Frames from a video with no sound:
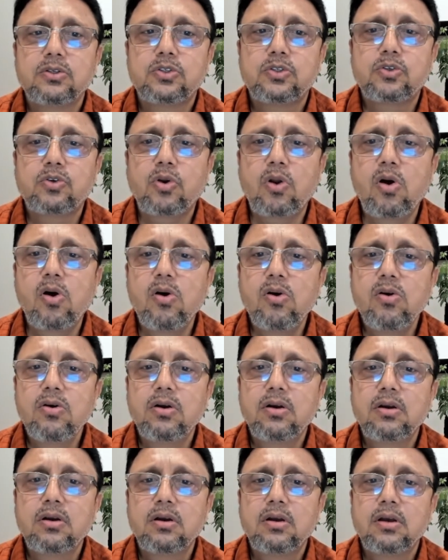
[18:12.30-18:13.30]

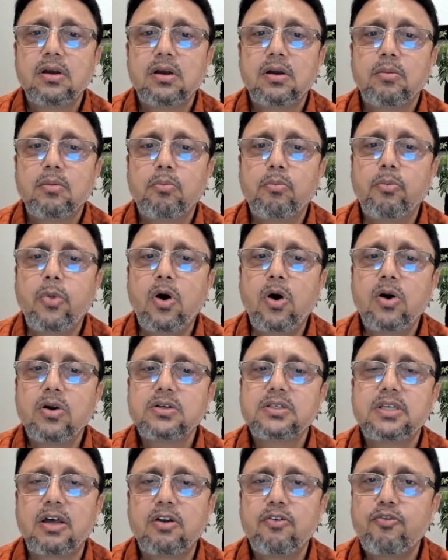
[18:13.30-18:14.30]
strong
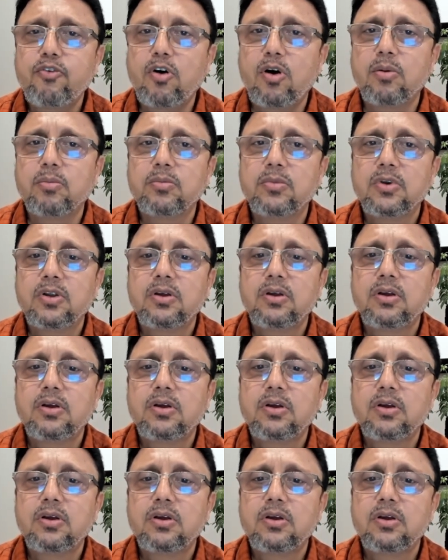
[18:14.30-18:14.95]
bonds are formed,